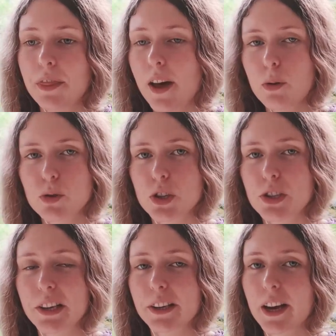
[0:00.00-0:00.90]
And now it's
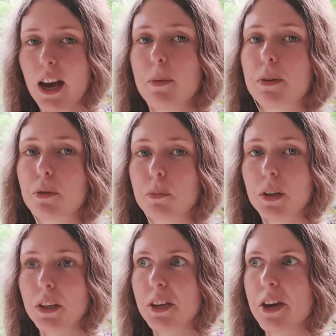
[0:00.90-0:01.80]
just like a habit for
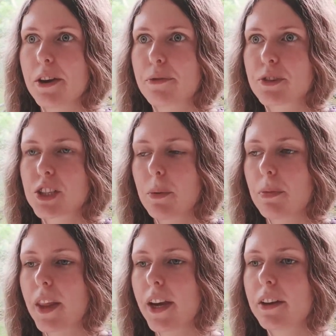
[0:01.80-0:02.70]
me. If
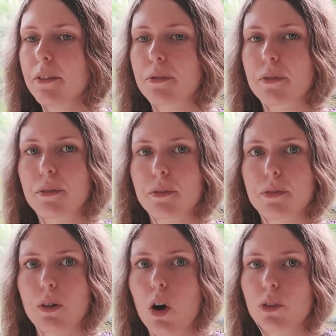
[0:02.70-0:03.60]
some negative
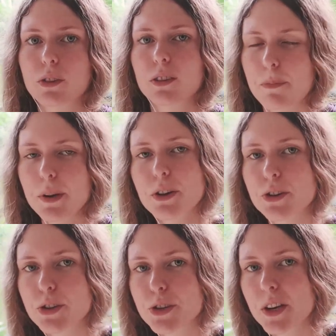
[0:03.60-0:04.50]
thought
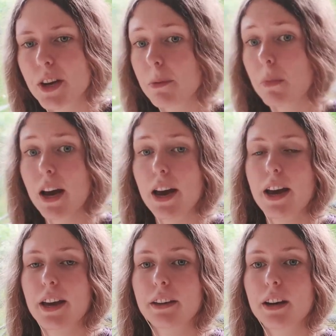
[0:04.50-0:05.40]
appears in my
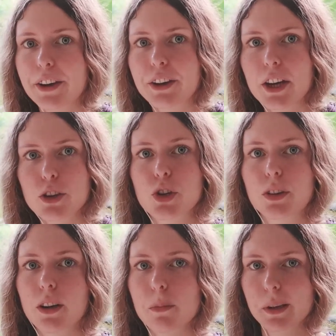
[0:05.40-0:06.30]
head, I catch
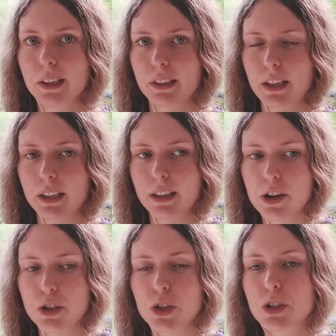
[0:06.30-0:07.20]
it immediately.
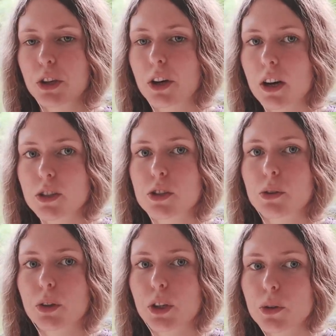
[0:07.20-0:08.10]
I just got
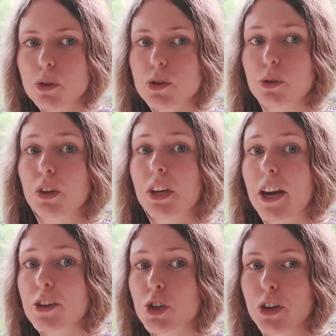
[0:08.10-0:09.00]
so used to
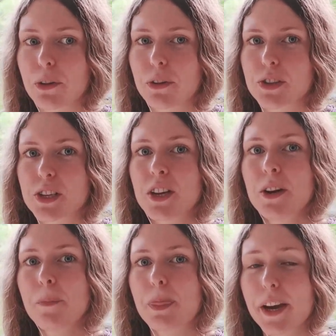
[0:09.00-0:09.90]
catching these
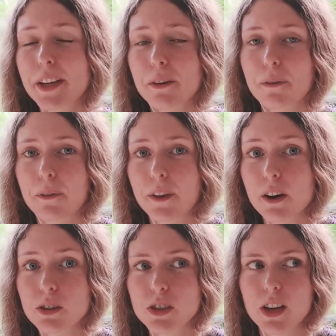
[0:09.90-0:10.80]
negative
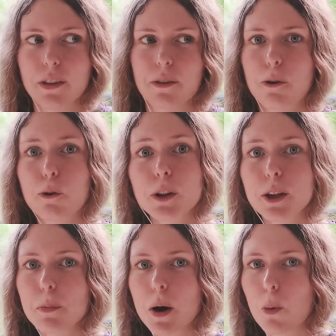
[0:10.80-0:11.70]
thoughts and throwing
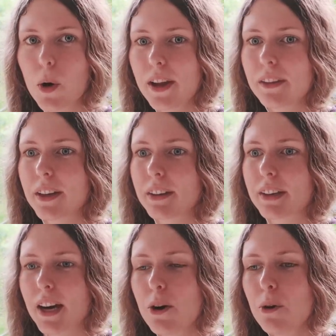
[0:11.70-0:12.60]
them away
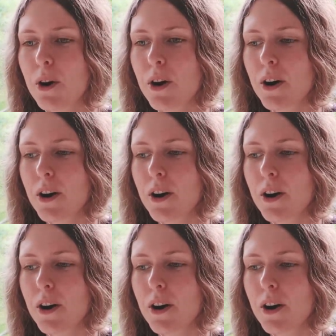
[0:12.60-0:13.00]
that now